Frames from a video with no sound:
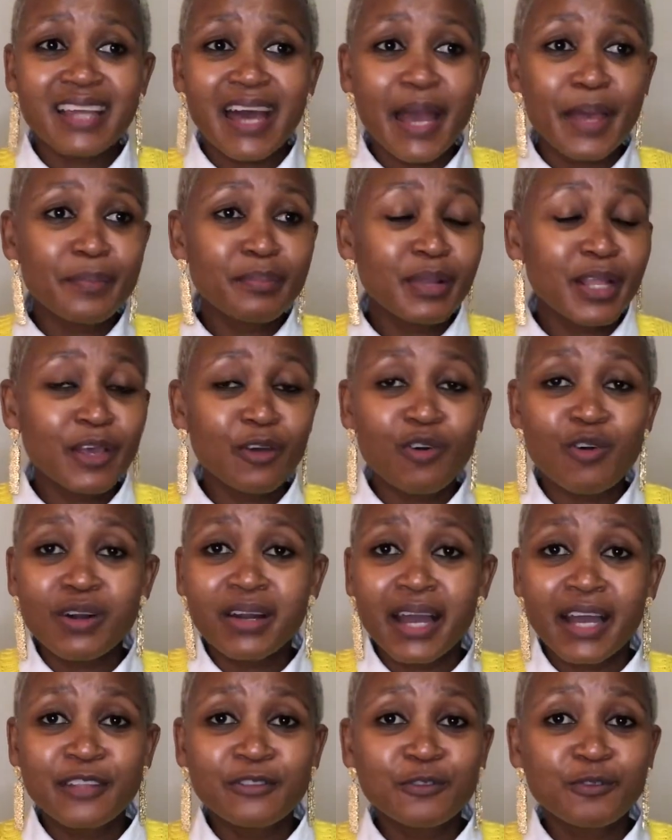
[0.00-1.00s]
I play all
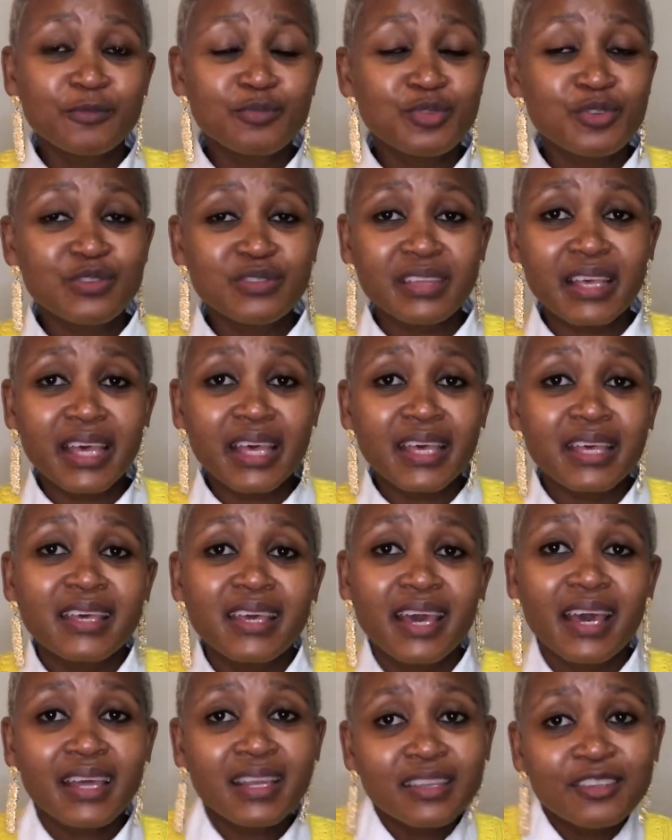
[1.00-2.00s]
kinds of music
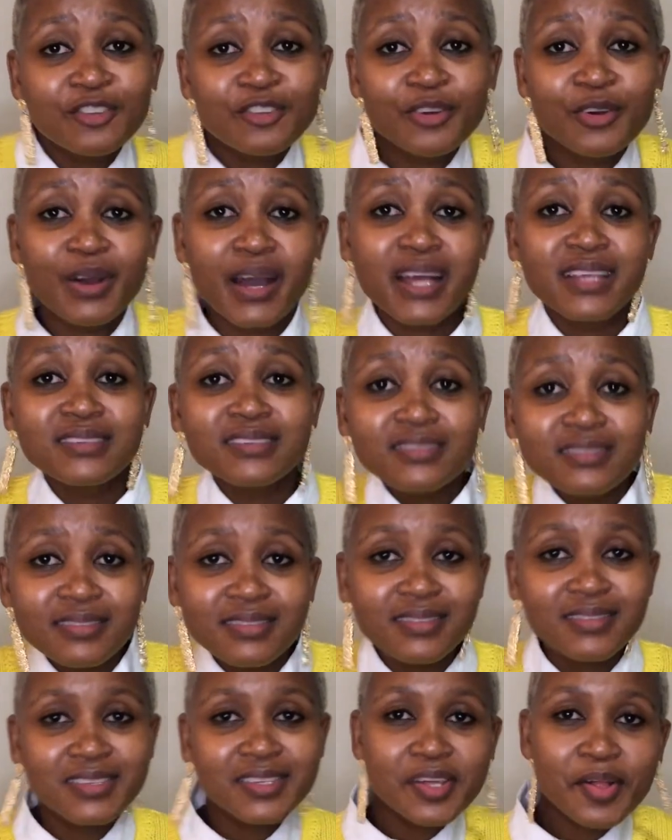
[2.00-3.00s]
and you know, I
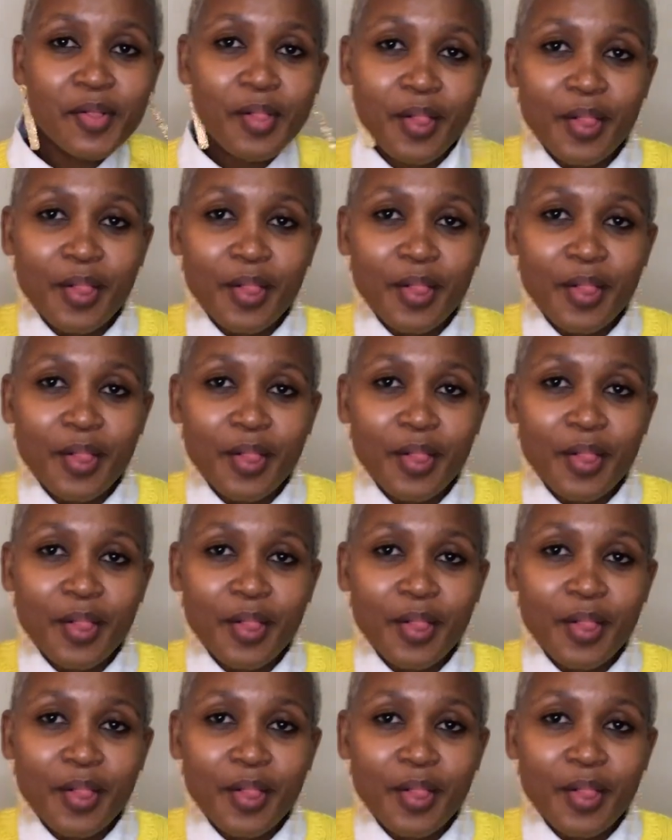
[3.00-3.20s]
just,